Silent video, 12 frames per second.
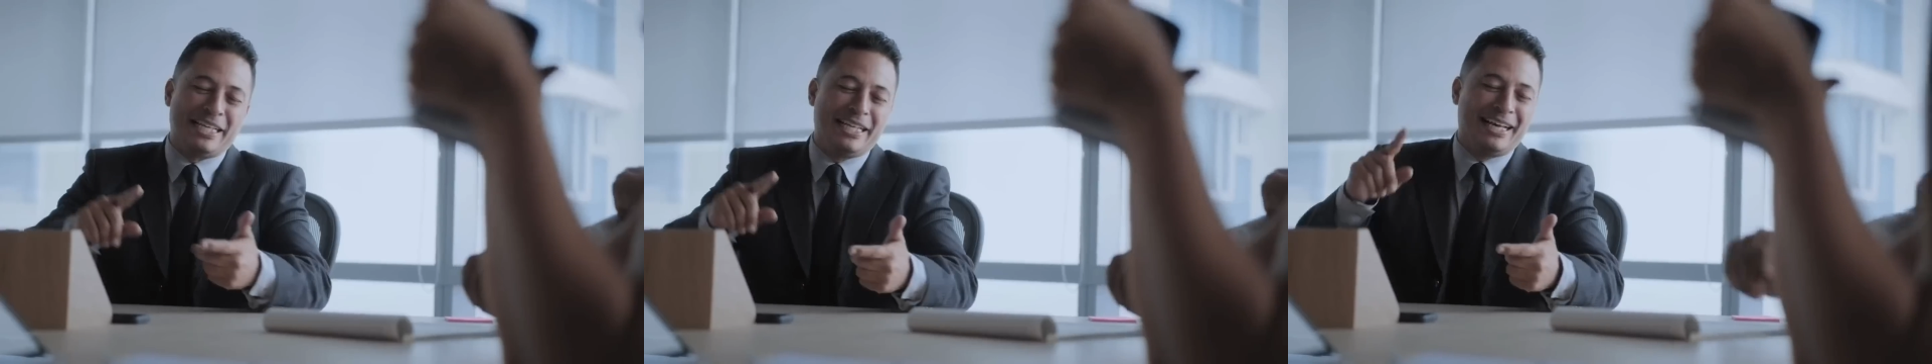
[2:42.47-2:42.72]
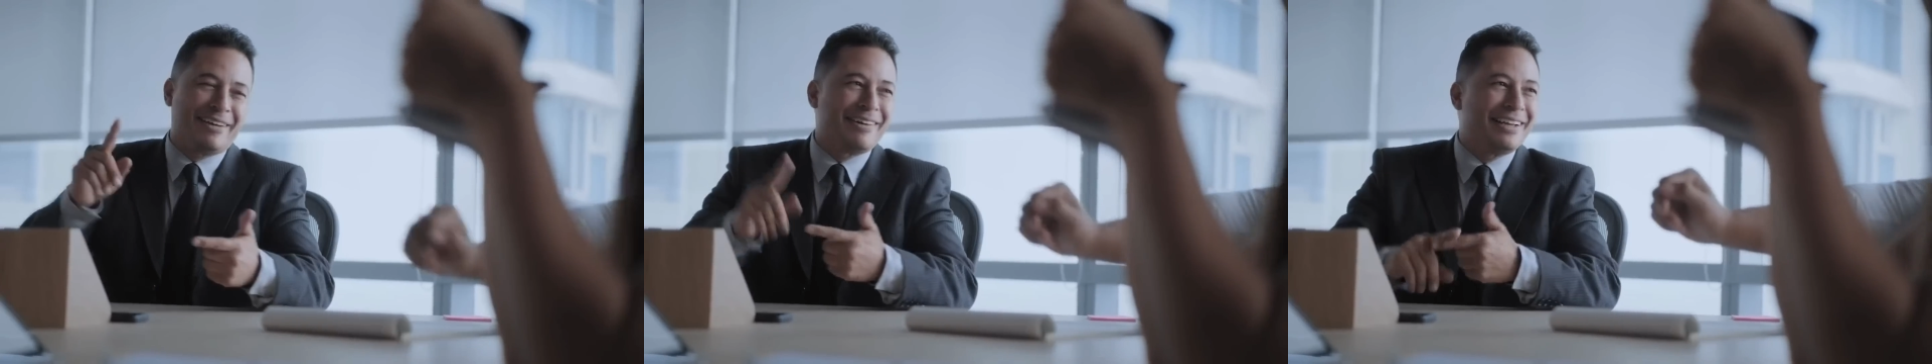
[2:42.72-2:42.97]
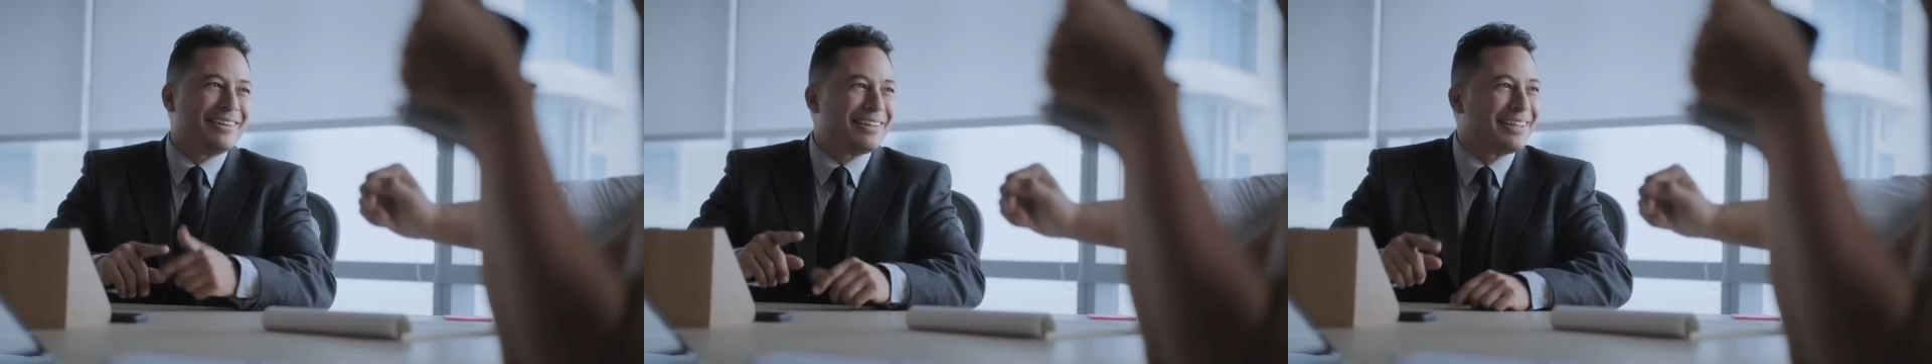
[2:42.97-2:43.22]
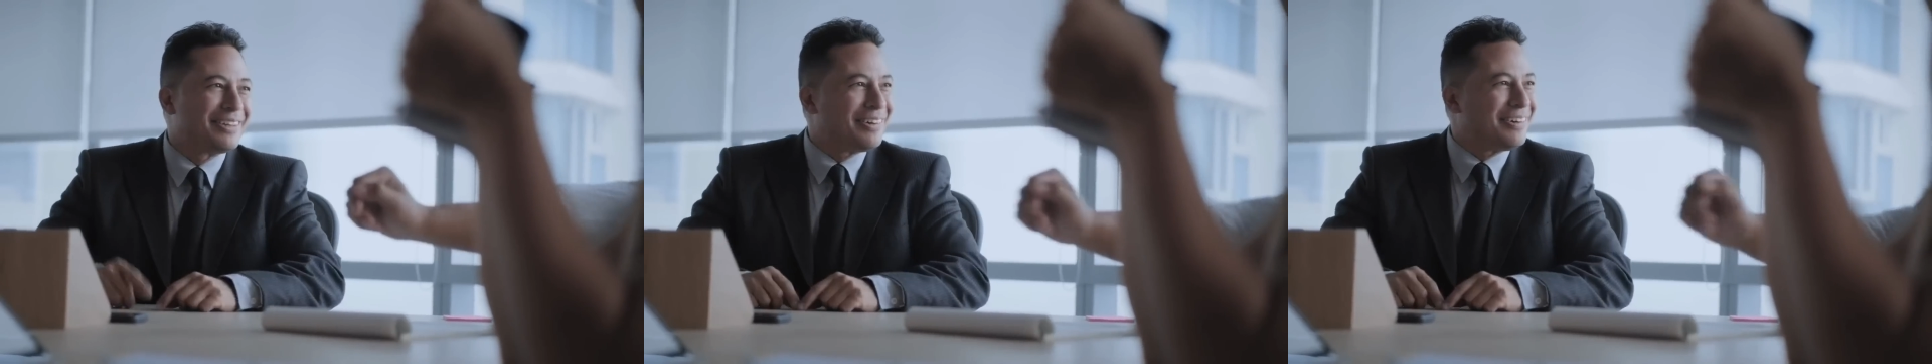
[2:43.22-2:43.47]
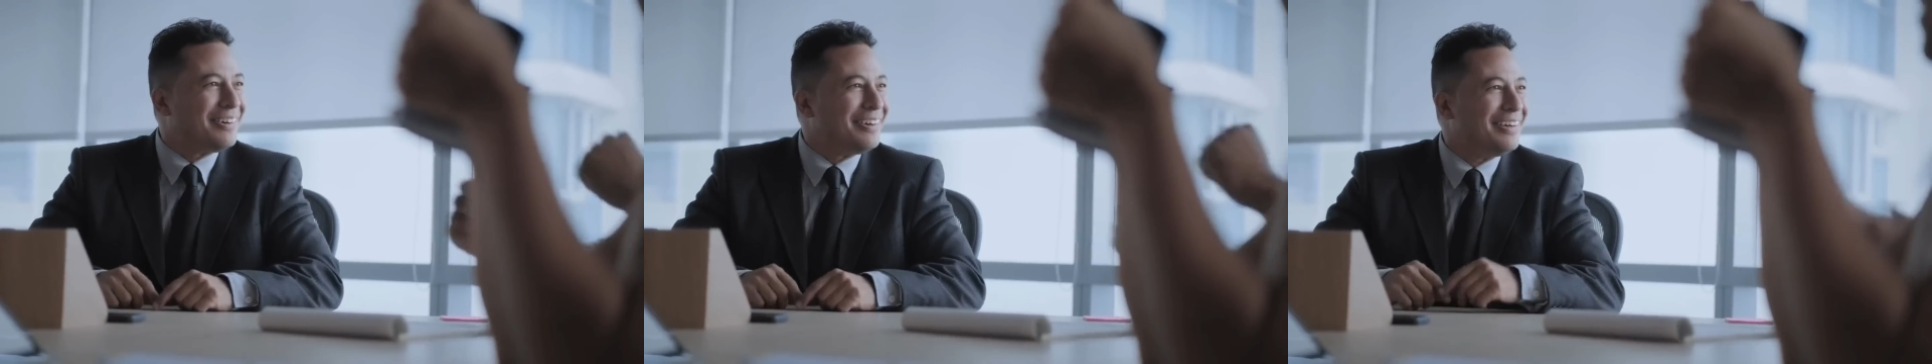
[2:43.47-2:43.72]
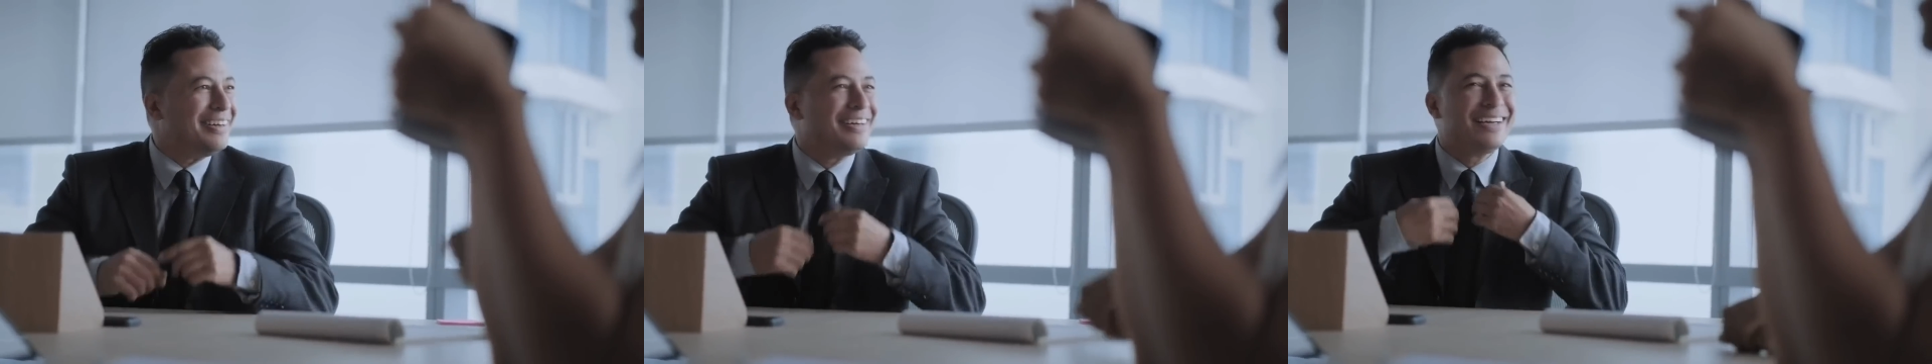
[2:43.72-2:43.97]
not saying that Sigma
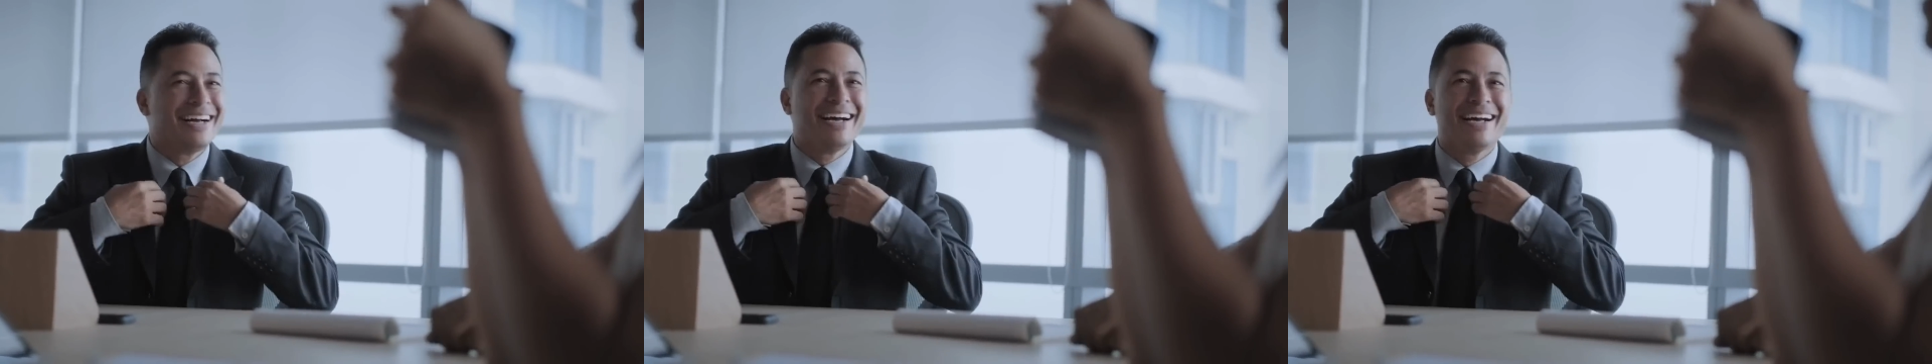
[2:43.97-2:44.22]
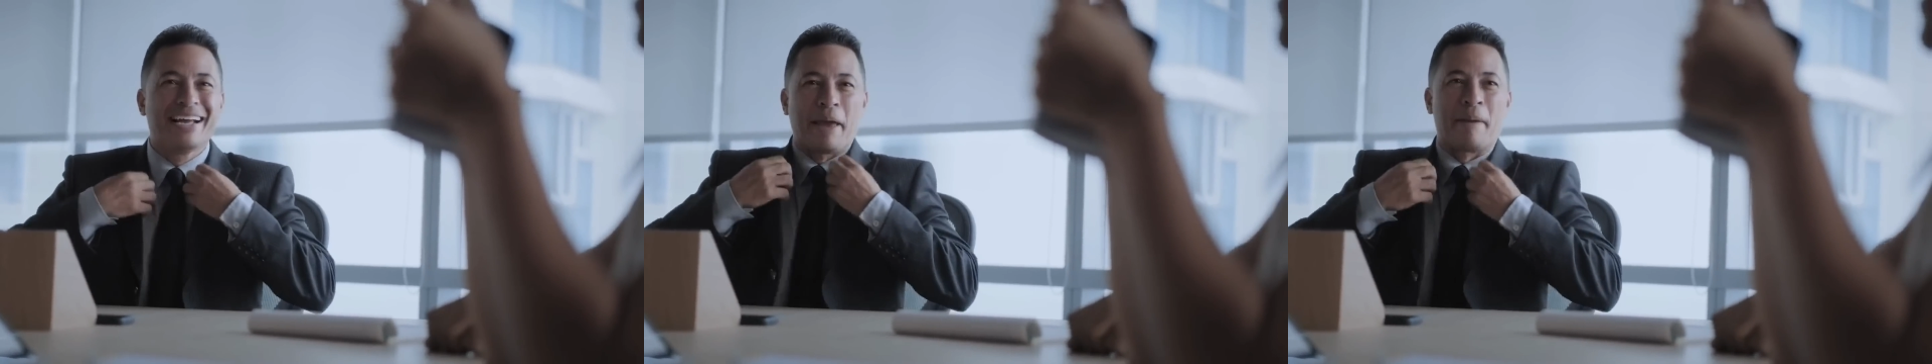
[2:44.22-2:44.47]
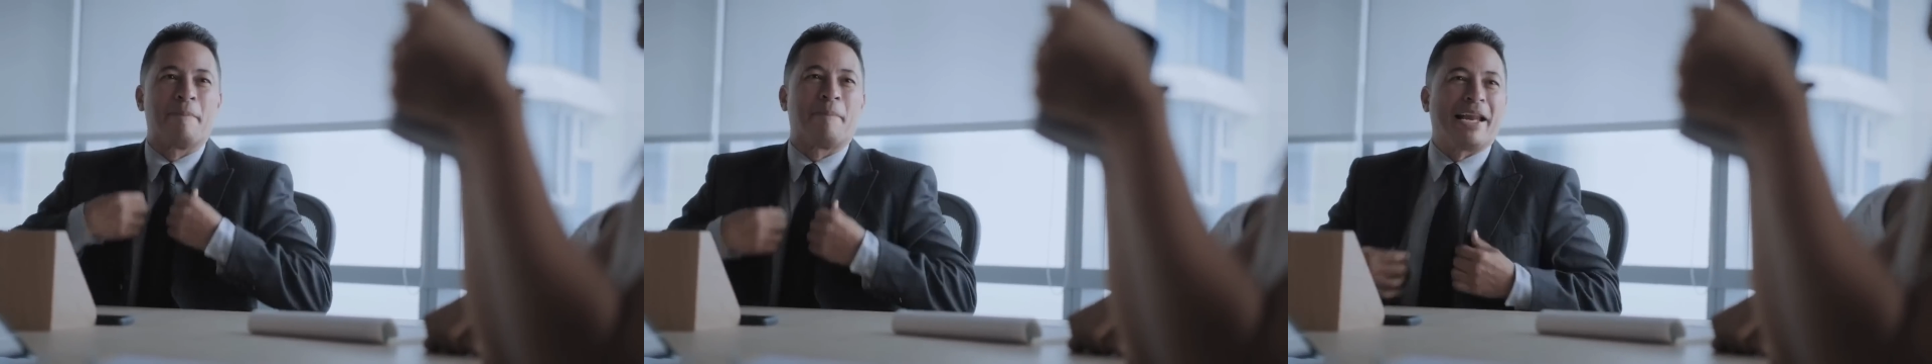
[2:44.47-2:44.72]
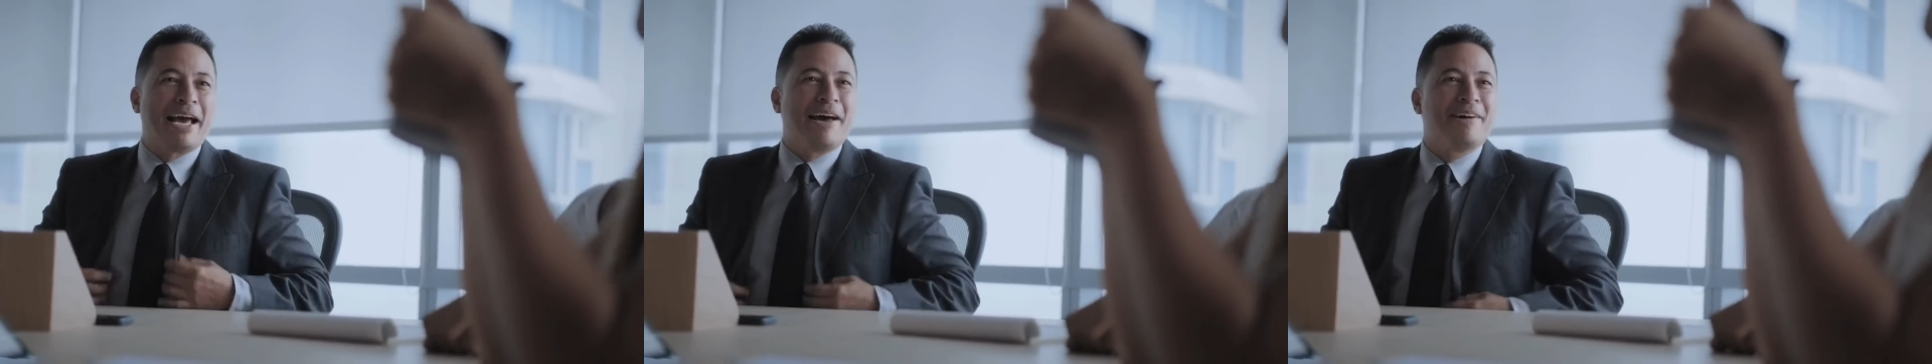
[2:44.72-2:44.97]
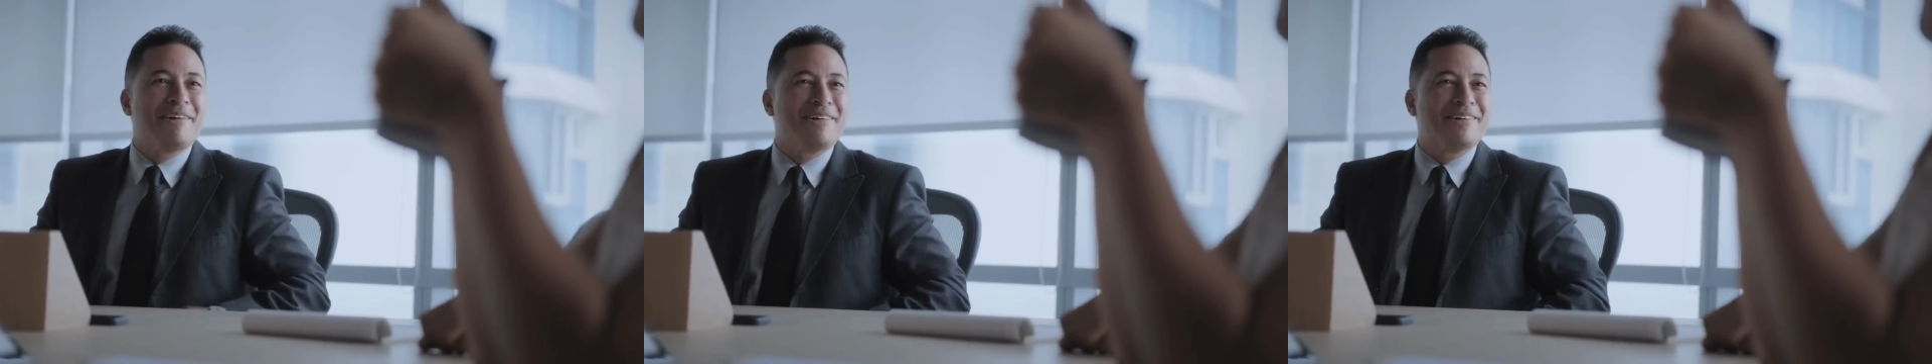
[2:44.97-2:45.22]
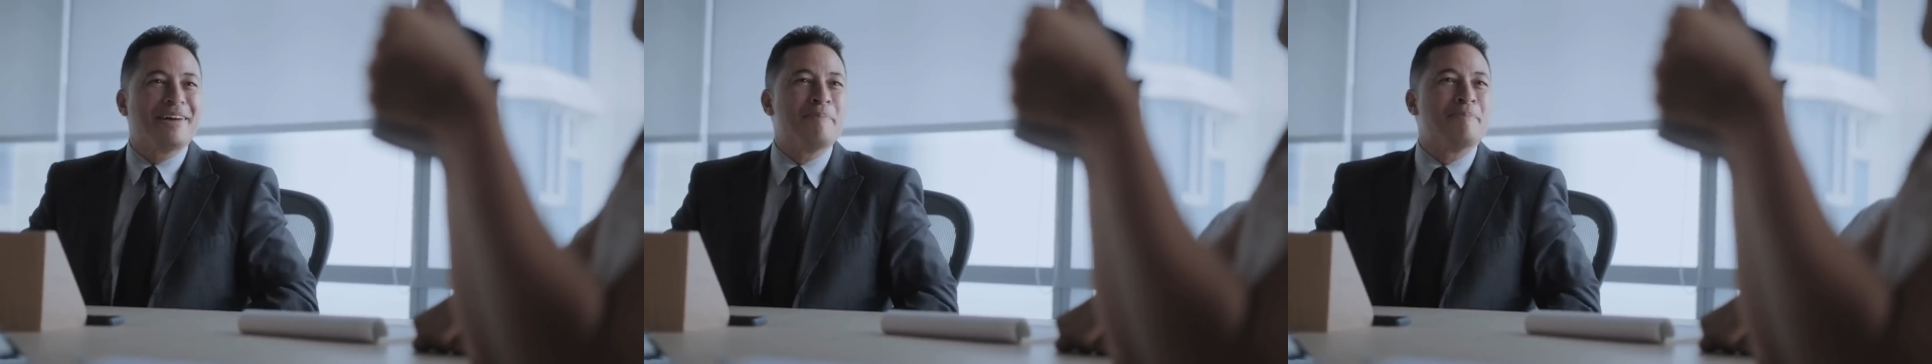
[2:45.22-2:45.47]
men are perfect, they are not,